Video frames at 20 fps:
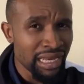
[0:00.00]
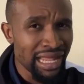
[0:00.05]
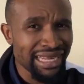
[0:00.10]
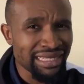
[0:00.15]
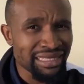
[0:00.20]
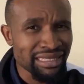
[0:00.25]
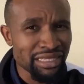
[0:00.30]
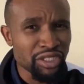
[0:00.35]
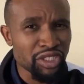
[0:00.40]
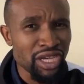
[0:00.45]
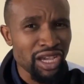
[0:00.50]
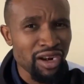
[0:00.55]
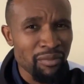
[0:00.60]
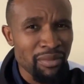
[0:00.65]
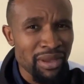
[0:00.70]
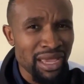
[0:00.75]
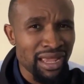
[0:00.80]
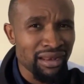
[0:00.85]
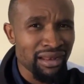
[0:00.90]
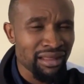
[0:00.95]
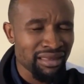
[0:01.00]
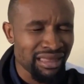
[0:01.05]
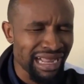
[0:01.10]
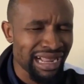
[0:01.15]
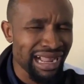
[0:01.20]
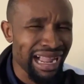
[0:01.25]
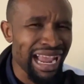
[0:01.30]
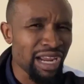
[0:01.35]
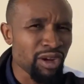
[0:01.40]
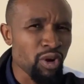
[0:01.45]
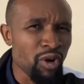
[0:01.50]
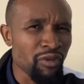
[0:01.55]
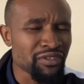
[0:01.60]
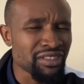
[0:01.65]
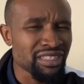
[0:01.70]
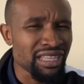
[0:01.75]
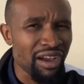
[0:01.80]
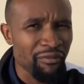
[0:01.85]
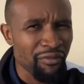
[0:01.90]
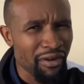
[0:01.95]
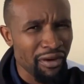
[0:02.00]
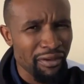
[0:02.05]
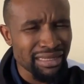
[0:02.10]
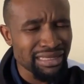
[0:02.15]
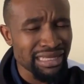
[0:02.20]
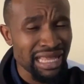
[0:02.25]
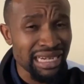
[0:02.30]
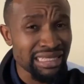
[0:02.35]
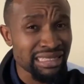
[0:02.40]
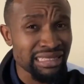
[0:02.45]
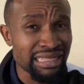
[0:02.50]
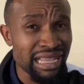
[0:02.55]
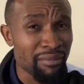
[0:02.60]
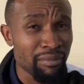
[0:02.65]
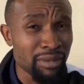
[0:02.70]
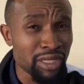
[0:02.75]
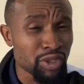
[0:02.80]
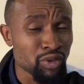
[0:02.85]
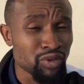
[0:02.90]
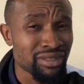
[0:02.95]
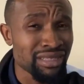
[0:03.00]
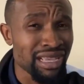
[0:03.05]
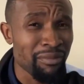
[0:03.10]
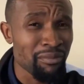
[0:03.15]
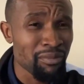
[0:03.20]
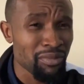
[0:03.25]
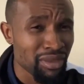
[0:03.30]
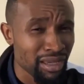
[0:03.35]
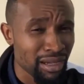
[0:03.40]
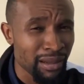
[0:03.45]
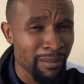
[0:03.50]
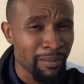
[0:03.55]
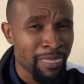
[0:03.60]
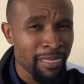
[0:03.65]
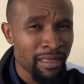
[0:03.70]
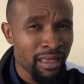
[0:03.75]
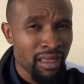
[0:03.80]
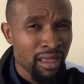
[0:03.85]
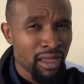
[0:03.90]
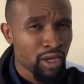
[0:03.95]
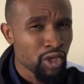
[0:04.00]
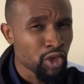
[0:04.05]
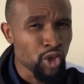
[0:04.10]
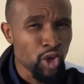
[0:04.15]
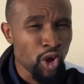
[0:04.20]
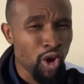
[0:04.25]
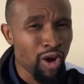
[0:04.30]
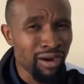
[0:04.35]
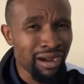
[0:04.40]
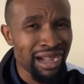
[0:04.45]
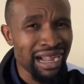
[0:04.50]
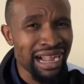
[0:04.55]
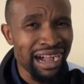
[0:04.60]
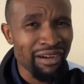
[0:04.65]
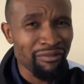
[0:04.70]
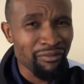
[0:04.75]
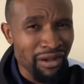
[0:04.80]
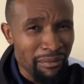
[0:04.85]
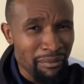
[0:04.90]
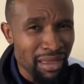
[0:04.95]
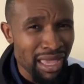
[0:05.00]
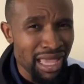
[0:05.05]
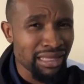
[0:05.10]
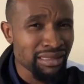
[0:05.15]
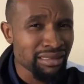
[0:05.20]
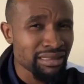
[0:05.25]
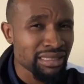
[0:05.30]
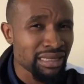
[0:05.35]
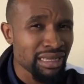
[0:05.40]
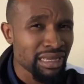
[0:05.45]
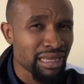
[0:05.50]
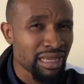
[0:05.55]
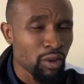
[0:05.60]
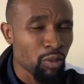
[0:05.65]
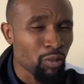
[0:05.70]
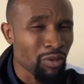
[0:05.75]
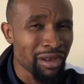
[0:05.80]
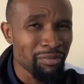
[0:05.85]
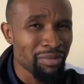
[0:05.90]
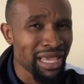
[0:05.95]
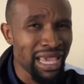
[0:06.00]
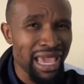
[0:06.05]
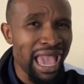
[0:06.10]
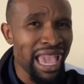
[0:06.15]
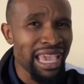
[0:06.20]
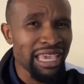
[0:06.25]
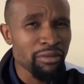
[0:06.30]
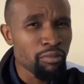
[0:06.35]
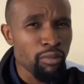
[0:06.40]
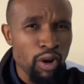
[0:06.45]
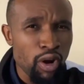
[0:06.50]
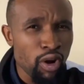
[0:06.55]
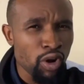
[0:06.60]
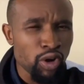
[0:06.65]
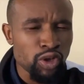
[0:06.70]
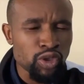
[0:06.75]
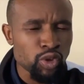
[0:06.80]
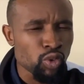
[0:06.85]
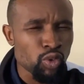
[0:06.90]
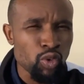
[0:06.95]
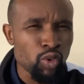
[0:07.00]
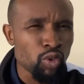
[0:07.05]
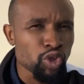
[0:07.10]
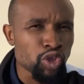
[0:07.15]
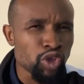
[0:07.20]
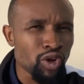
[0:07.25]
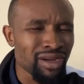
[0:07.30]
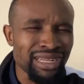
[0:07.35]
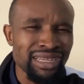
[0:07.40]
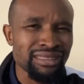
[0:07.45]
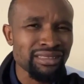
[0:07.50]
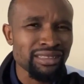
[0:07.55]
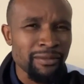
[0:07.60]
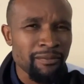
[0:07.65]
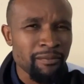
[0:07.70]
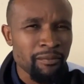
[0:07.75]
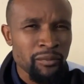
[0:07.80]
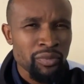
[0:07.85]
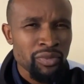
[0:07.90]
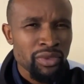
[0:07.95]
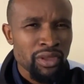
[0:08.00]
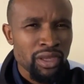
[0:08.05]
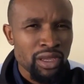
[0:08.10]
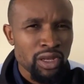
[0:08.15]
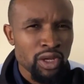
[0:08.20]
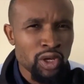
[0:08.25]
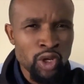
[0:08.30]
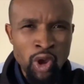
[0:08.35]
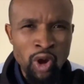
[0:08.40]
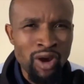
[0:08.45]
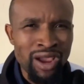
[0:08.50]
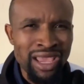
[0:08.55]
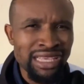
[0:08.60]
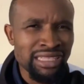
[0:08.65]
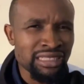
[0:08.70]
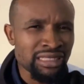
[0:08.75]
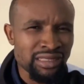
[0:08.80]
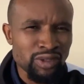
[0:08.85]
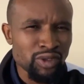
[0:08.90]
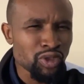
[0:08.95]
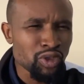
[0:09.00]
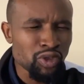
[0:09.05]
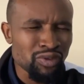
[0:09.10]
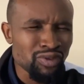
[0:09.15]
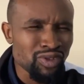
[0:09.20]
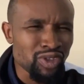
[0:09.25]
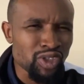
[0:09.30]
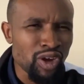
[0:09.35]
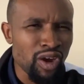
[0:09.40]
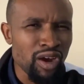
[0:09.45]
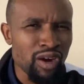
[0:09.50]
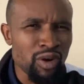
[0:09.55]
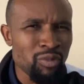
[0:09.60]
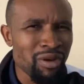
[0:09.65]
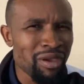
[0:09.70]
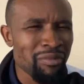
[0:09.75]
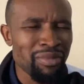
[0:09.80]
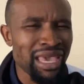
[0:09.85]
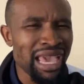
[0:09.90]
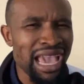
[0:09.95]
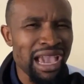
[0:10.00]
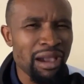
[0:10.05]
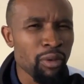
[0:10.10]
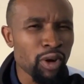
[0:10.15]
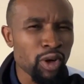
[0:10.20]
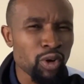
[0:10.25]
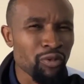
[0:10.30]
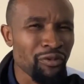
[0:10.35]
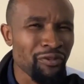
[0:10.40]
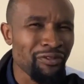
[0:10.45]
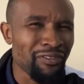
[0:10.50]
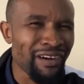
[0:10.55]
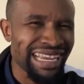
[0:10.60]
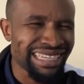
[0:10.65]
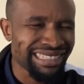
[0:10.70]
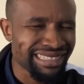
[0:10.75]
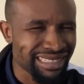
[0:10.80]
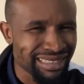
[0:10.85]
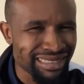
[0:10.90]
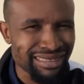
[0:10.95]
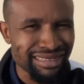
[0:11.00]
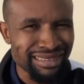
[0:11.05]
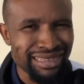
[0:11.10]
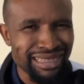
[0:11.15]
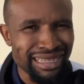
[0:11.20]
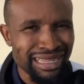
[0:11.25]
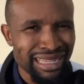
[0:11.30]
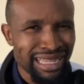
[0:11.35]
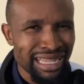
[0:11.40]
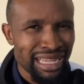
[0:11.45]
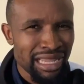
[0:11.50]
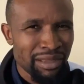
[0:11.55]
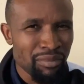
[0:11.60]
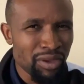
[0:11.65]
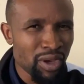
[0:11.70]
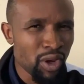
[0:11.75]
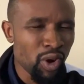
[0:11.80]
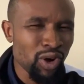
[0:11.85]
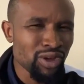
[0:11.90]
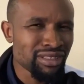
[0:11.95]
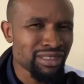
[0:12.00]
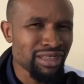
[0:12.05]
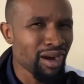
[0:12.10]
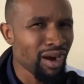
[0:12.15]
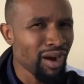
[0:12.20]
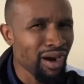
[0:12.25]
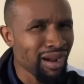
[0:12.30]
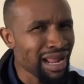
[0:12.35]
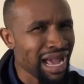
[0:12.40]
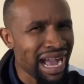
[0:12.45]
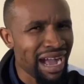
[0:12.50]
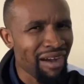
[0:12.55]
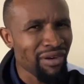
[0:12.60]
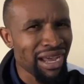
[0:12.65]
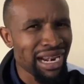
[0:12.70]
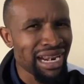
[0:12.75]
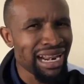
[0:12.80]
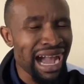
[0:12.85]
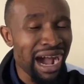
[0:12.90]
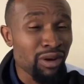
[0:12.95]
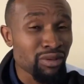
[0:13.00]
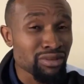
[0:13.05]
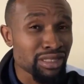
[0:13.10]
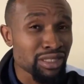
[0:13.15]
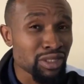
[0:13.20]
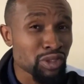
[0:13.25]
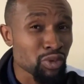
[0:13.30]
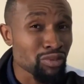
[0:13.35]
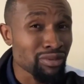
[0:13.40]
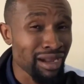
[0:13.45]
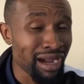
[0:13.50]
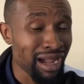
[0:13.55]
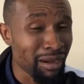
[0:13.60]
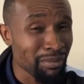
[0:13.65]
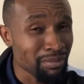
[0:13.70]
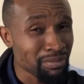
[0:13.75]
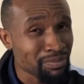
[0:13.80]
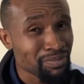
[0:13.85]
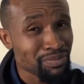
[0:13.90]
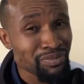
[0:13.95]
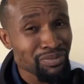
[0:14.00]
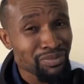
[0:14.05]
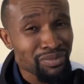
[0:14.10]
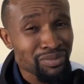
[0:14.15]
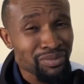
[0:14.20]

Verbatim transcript: Ladies and gentlemen, the kind of suffering that is coming to Zambia, no government will be able to cushion it. No institution will be able to fight it because God have allowed it to come.